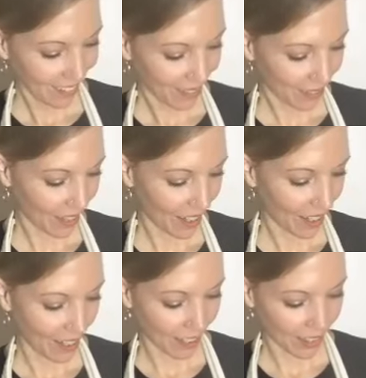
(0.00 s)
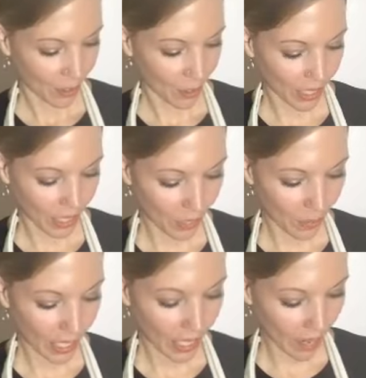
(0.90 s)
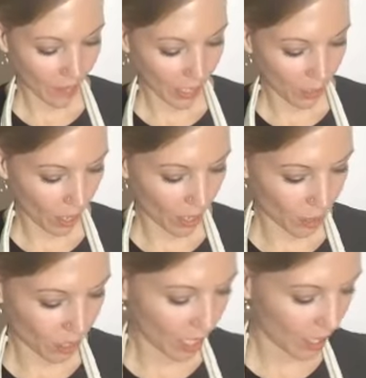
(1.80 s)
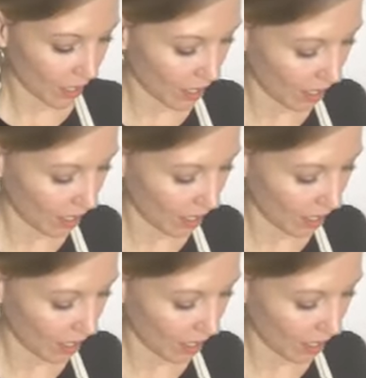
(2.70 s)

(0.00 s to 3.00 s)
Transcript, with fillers: right. So does anybody have any questions?